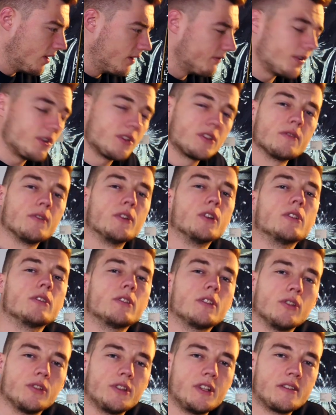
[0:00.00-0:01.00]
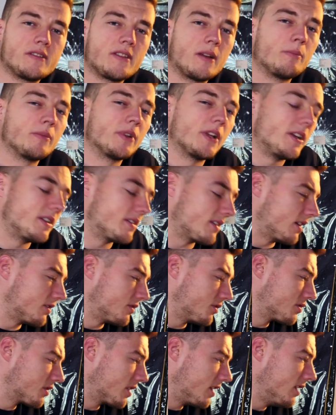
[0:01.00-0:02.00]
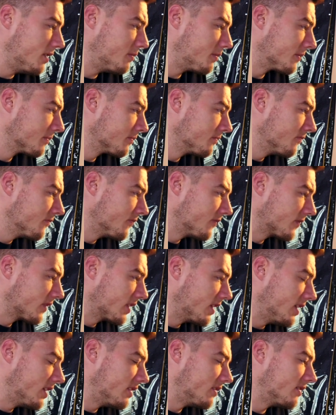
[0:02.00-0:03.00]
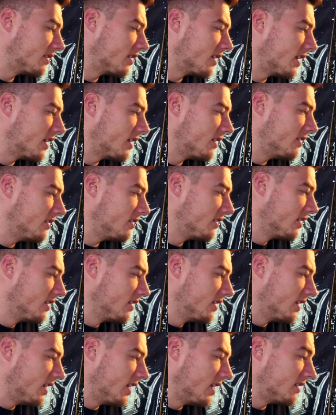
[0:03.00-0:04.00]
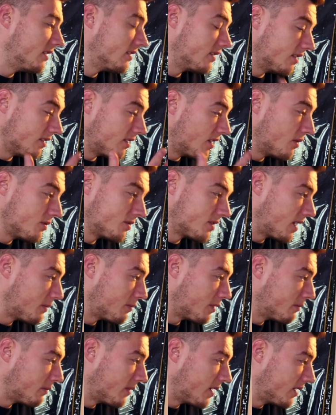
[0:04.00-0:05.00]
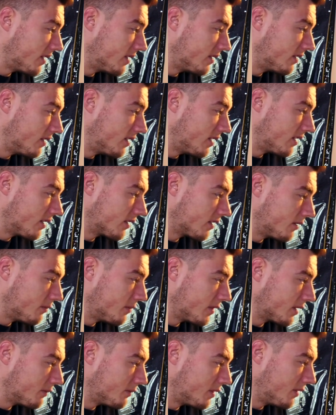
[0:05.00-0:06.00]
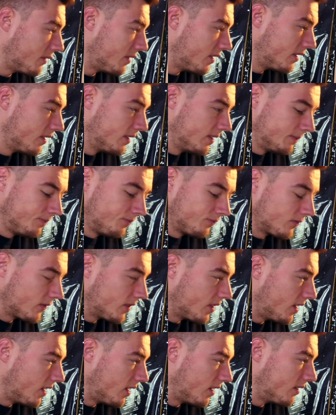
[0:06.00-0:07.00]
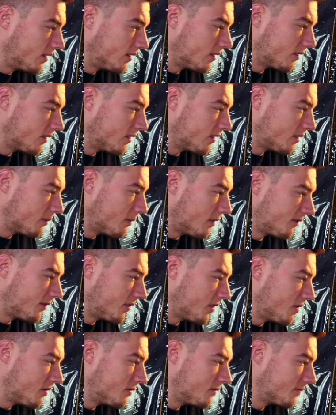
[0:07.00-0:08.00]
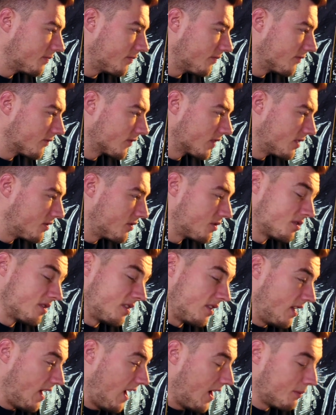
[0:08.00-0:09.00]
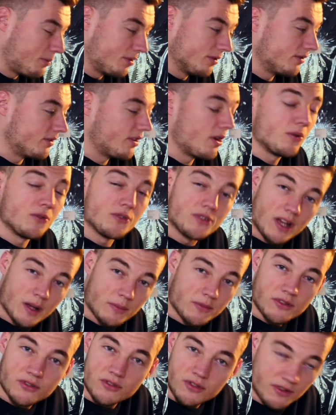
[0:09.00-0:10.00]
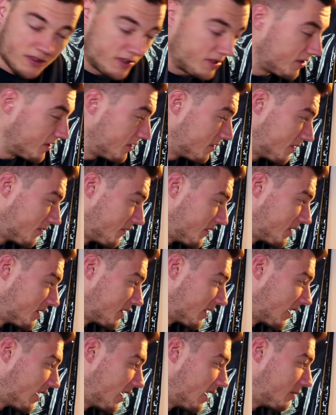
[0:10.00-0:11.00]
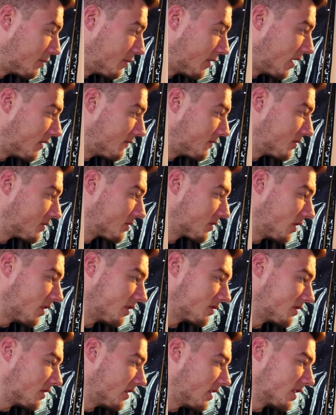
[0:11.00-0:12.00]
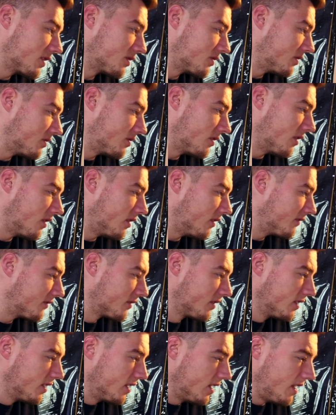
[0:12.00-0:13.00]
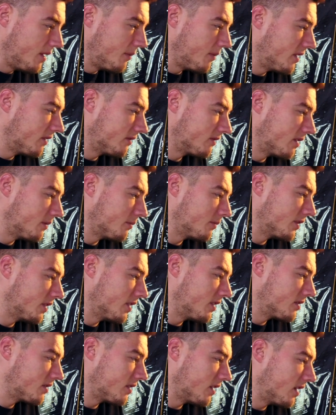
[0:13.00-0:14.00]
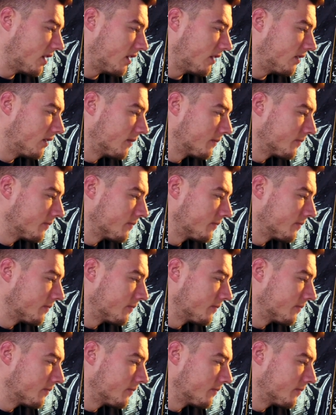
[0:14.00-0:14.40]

First of all these templates I just keep in the Notes app on my computer, and it's on my phone. It's just in the Apple Notes app. There's nothing too sophisticated, but I've just got a selection of email templates that I